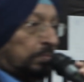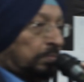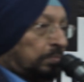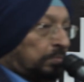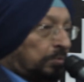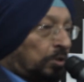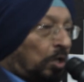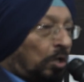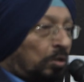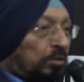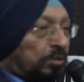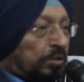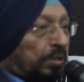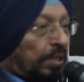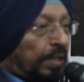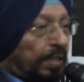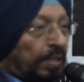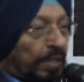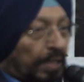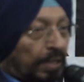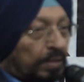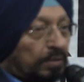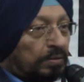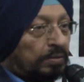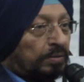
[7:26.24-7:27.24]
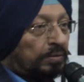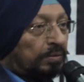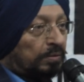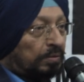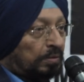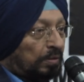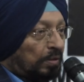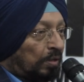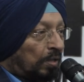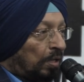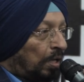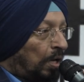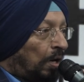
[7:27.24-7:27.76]
not Sikh as
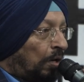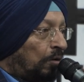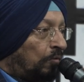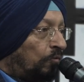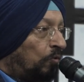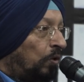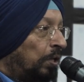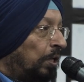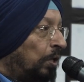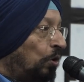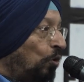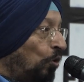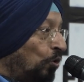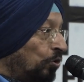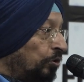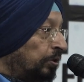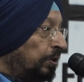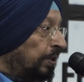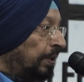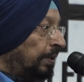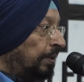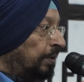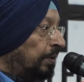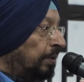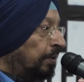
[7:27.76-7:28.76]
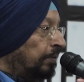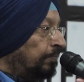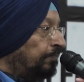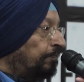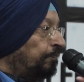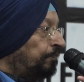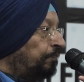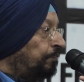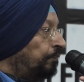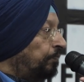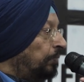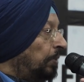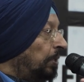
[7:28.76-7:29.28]
how one looks at it,
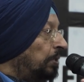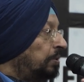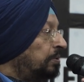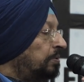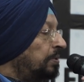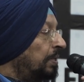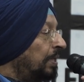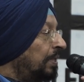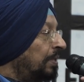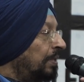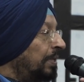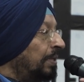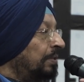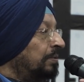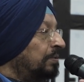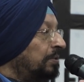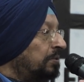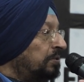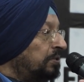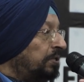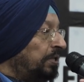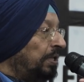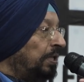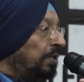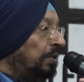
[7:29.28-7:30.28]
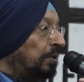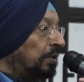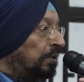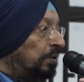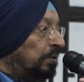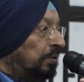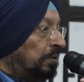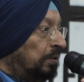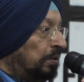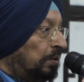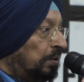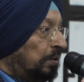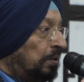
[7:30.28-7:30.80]
the Sikh as the seeker,
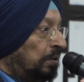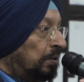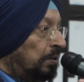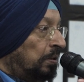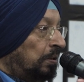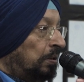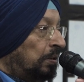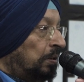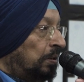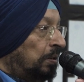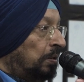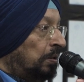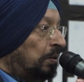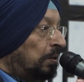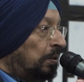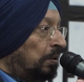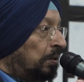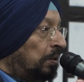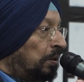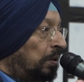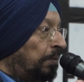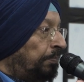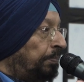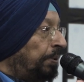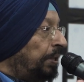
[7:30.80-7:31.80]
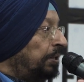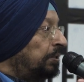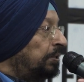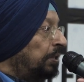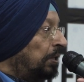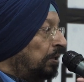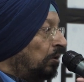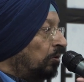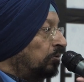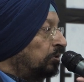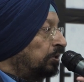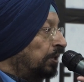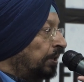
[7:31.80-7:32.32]
the basic
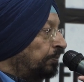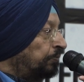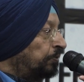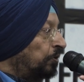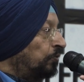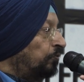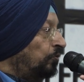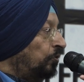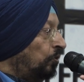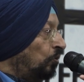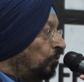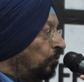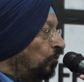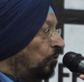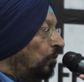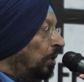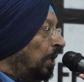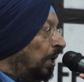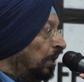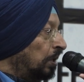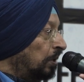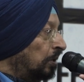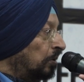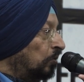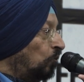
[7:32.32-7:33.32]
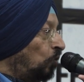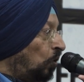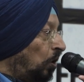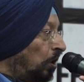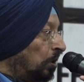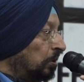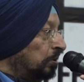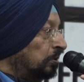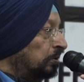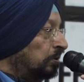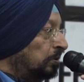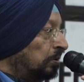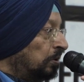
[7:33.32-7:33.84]
concept of Guru Nanak
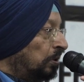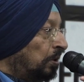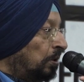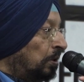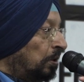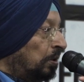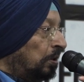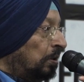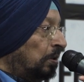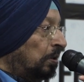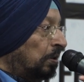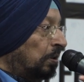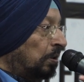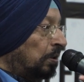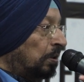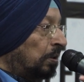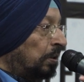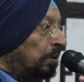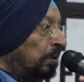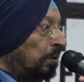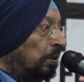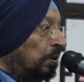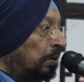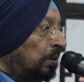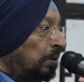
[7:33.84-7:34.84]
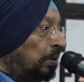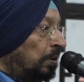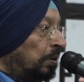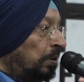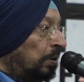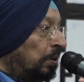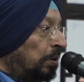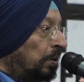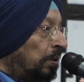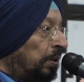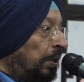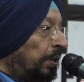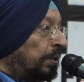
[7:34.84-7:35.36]
was
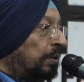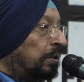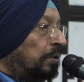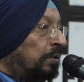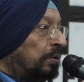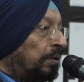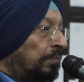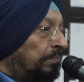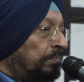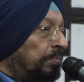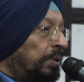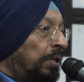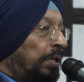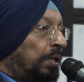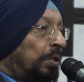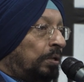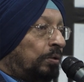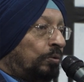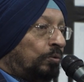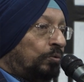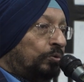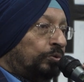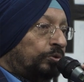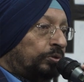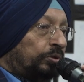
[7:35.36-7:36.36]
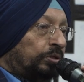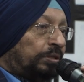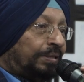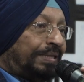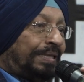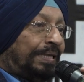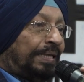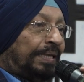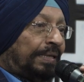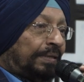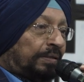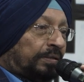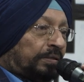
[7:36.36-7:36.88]
that somebody who
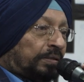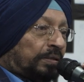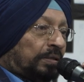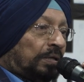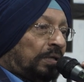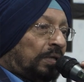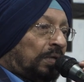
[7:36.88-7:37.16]
seeks,